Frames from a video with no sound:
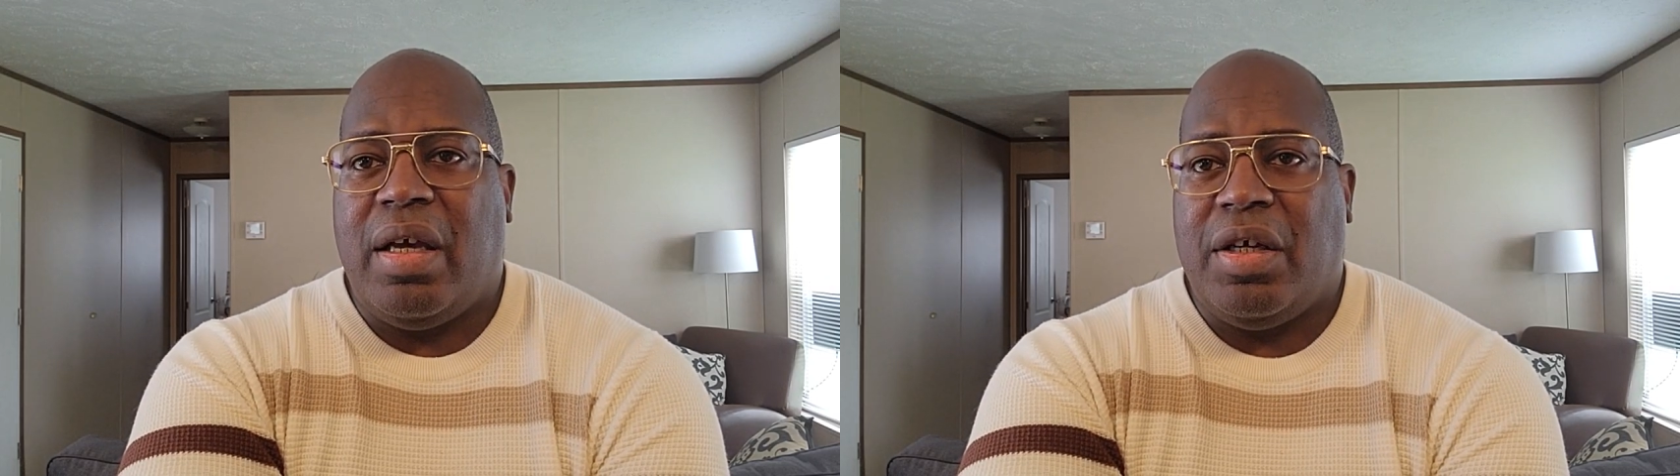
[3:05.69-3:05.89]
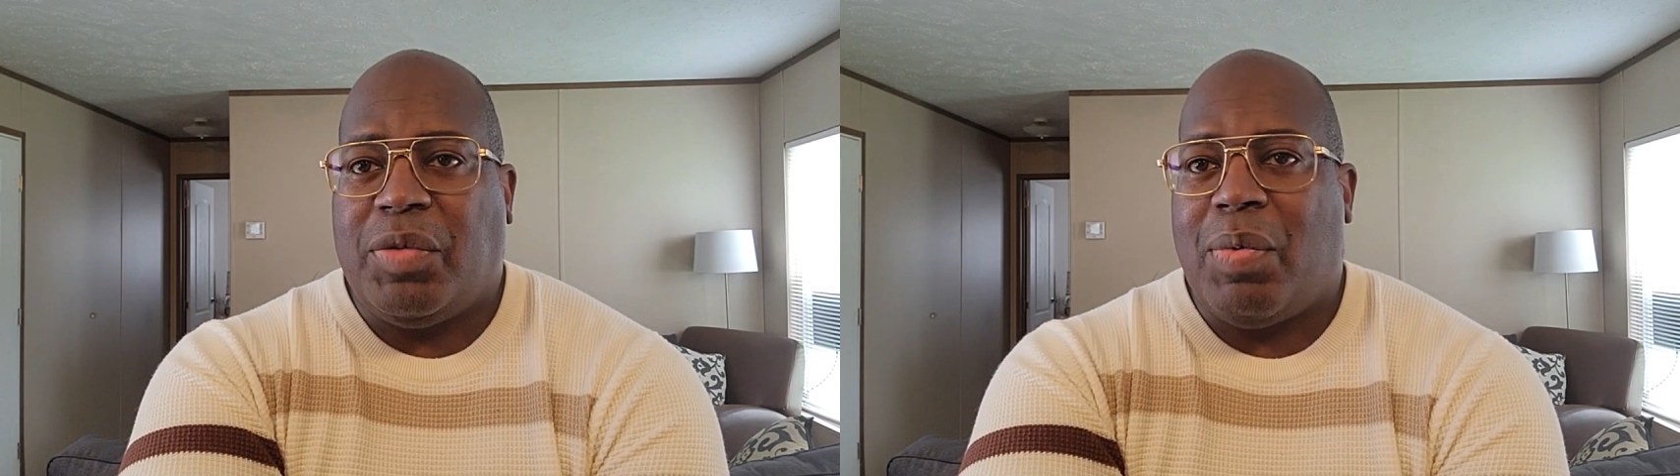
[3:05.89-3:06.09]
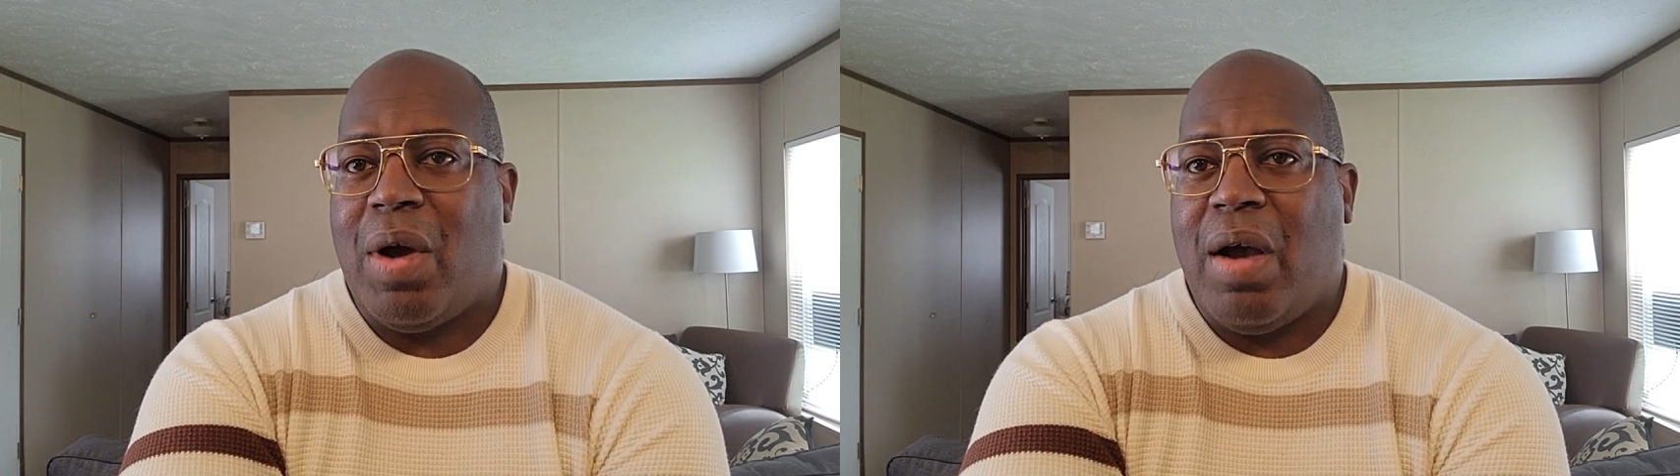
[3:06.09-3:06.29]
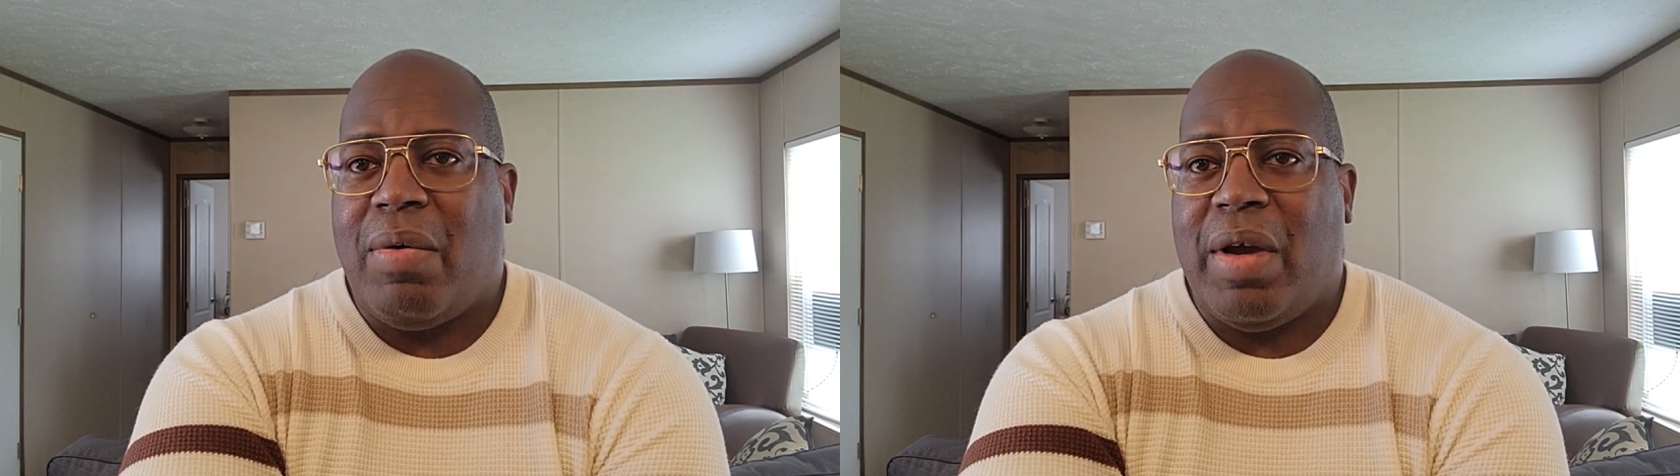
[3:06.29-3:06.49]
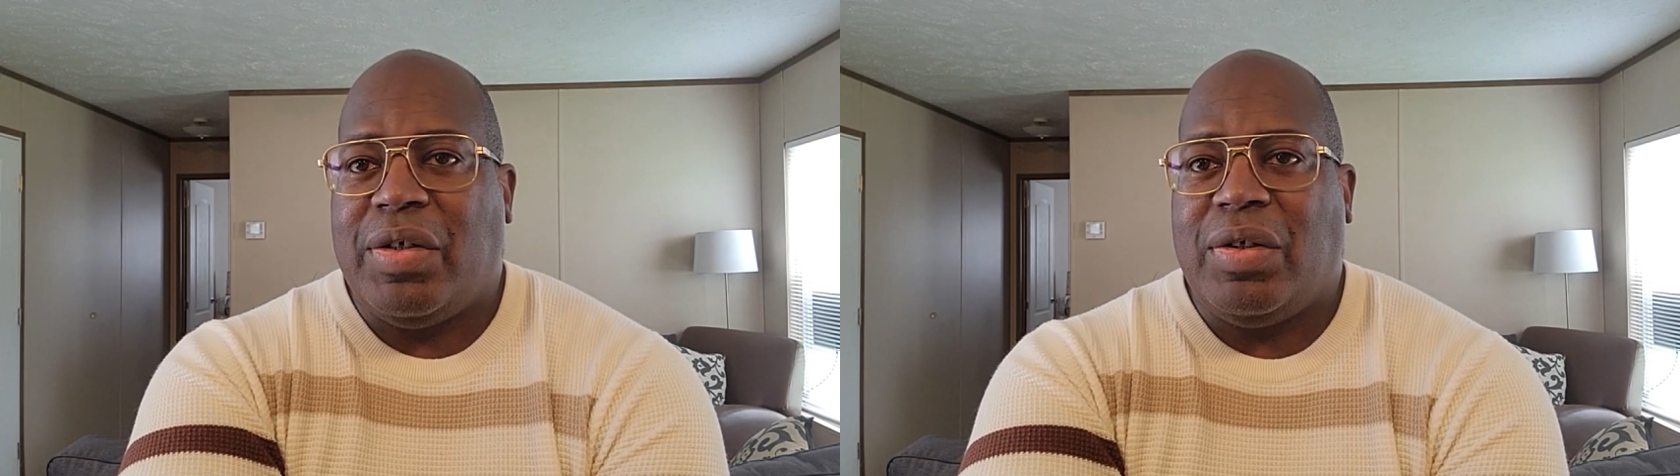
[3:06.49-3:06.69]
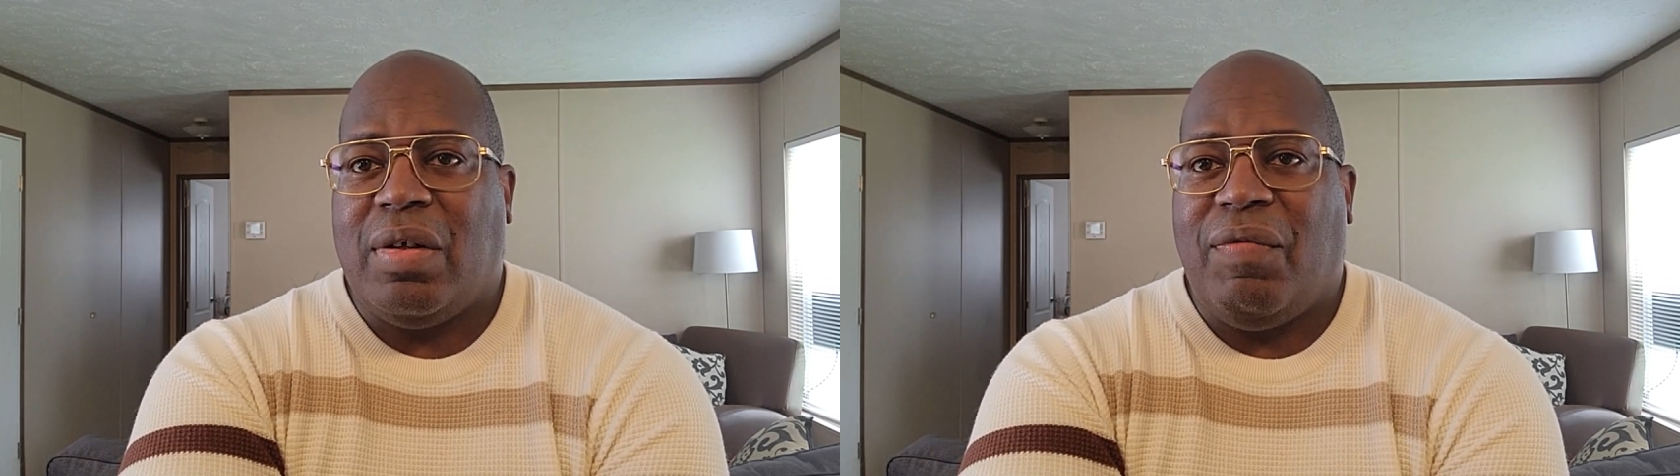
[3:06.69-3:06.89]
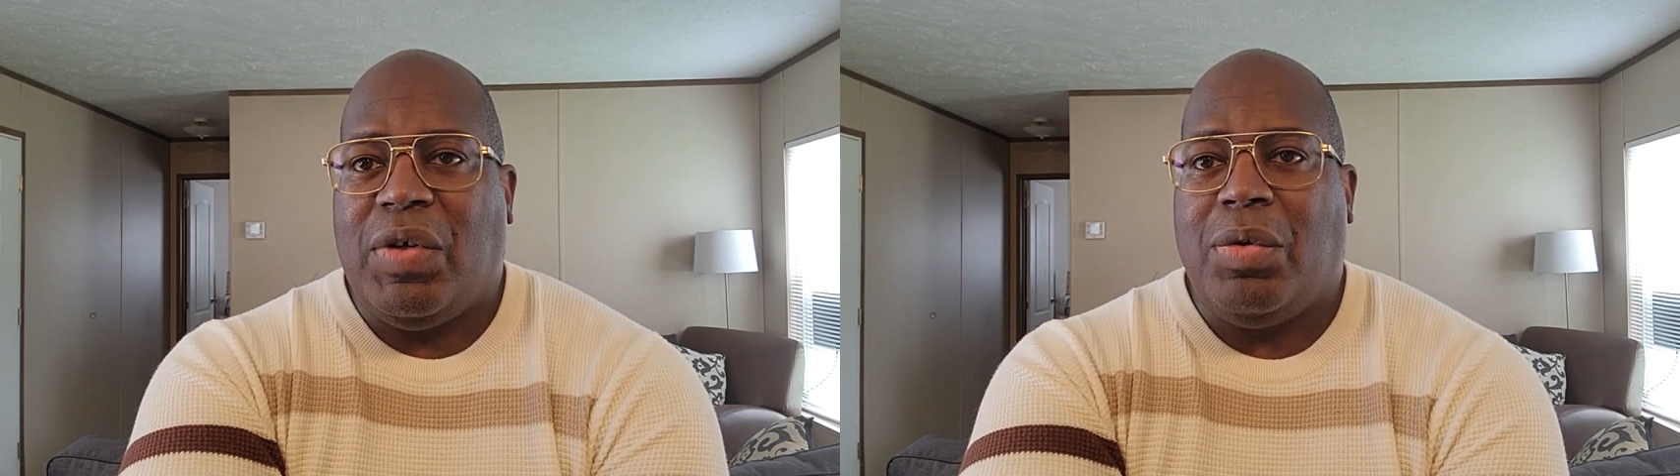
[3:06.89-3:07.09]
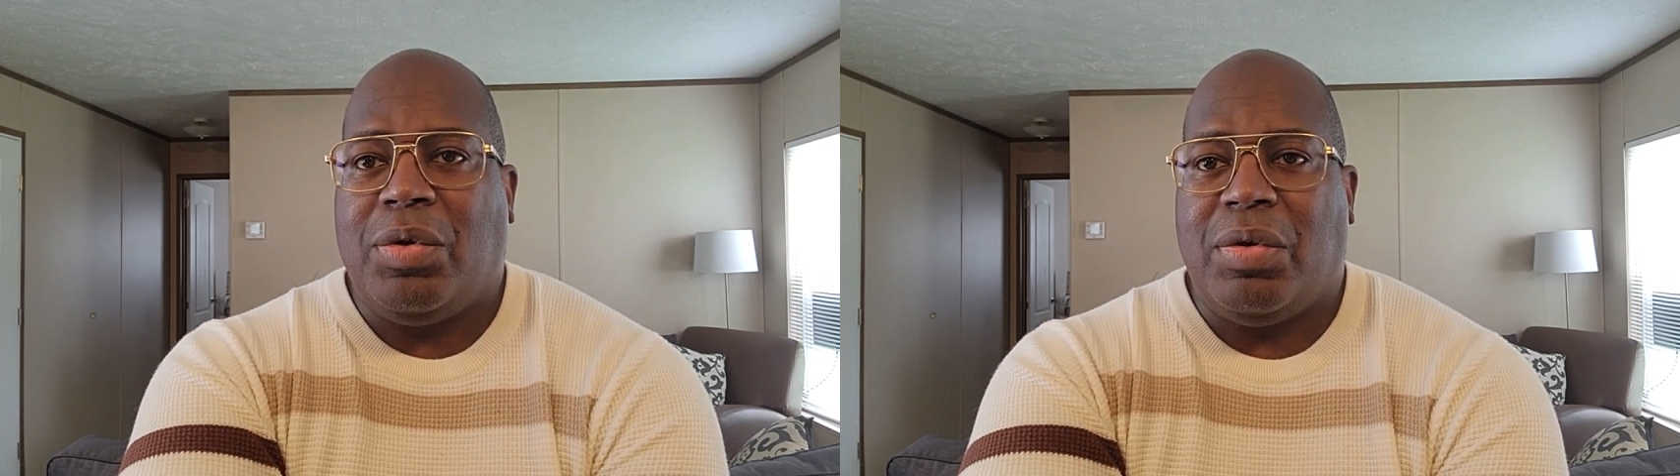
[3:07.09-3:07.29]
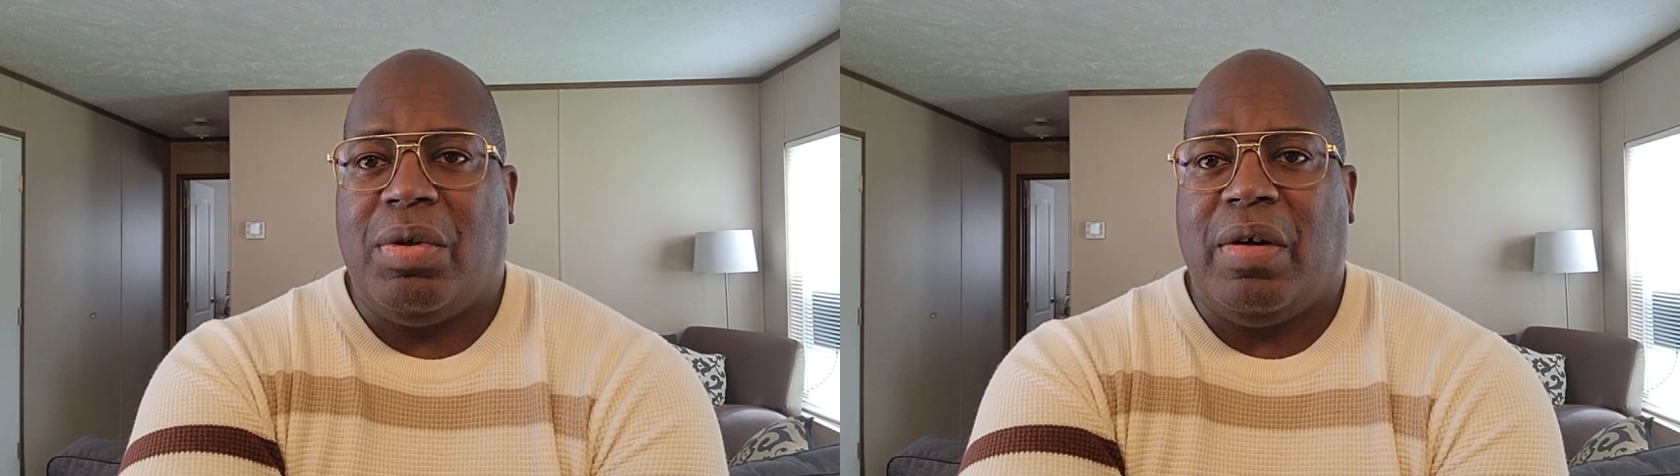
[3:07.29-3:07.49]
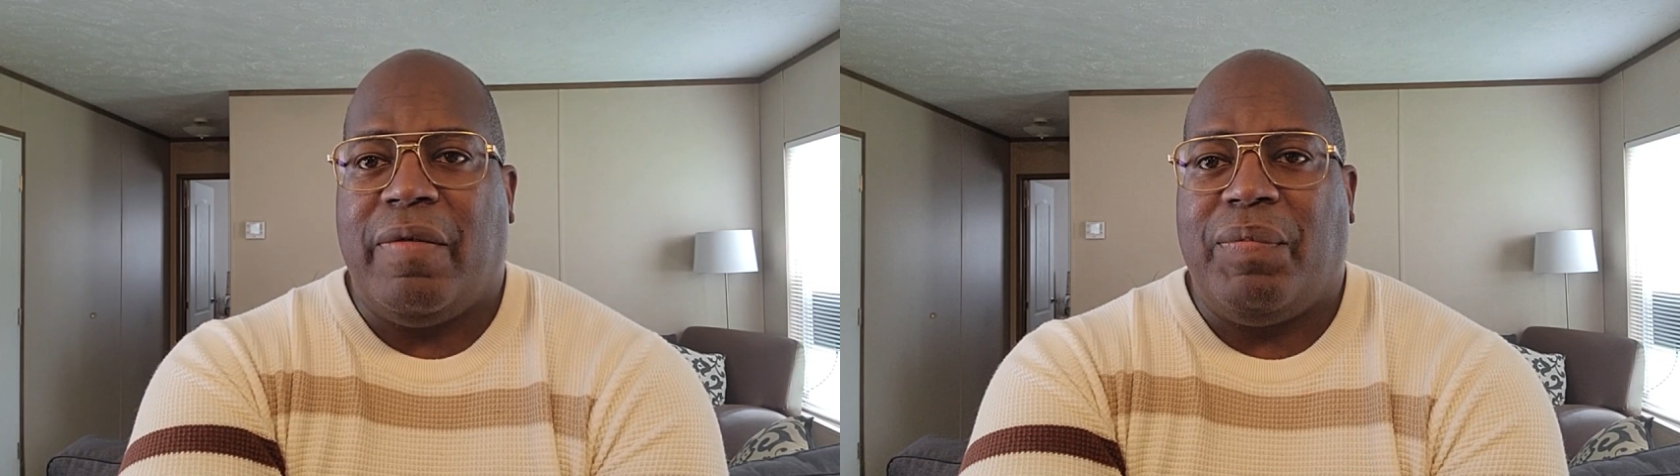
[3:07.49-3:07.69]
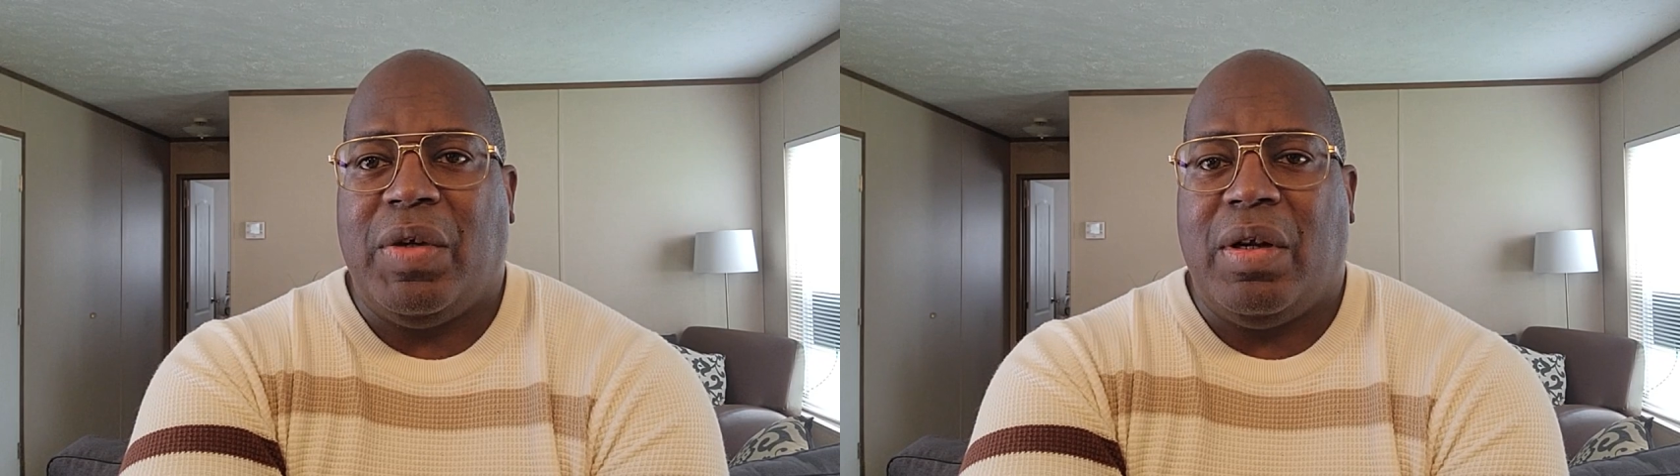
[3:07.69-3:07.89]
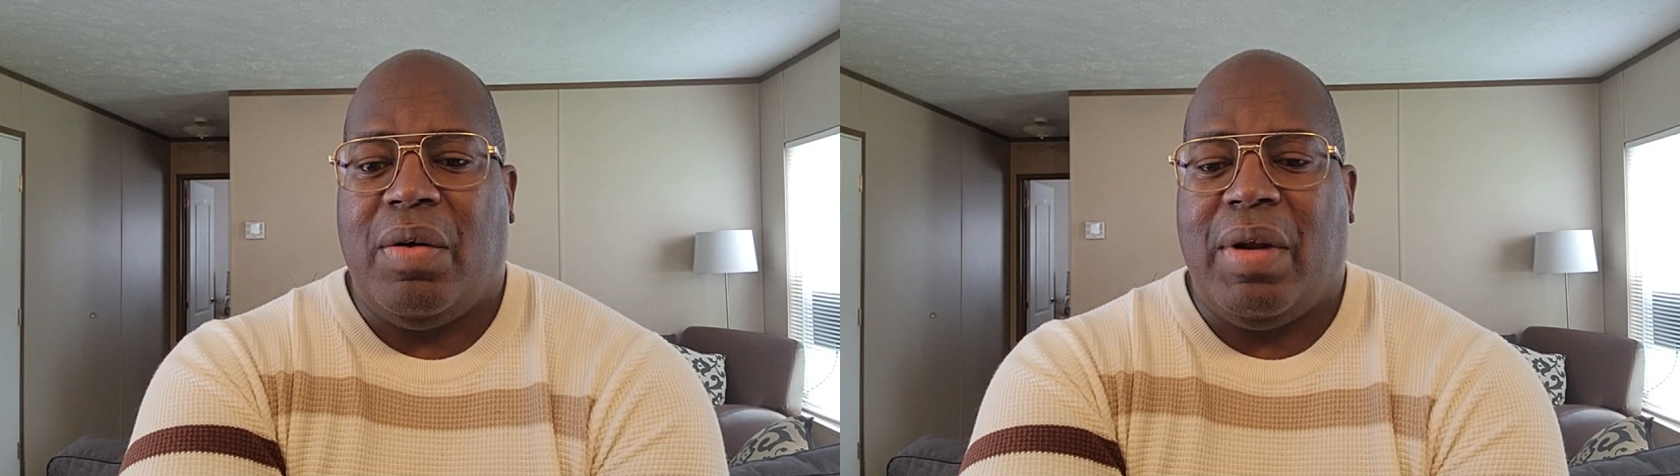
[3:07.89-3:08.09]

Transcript: his progress in the future there, you know.